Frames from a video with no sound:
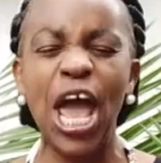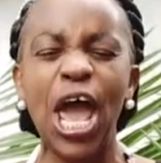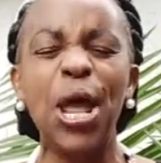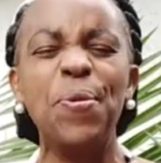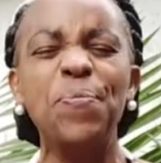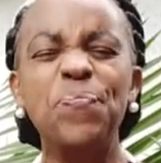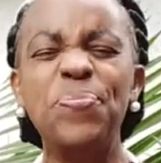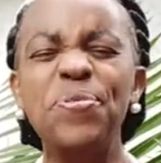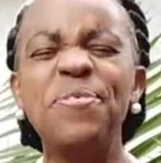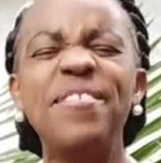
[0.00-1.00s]
and
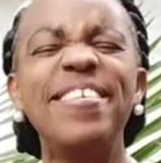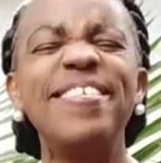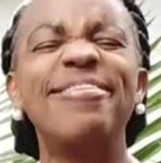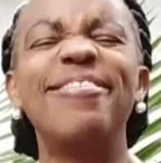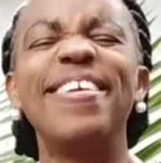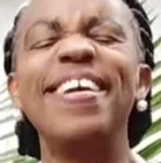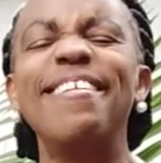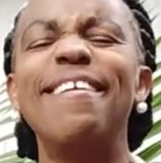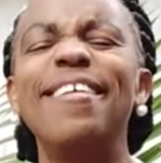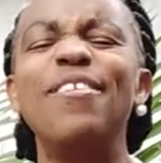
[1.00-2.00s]
breathe
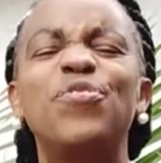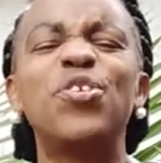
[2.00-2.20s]
in and lift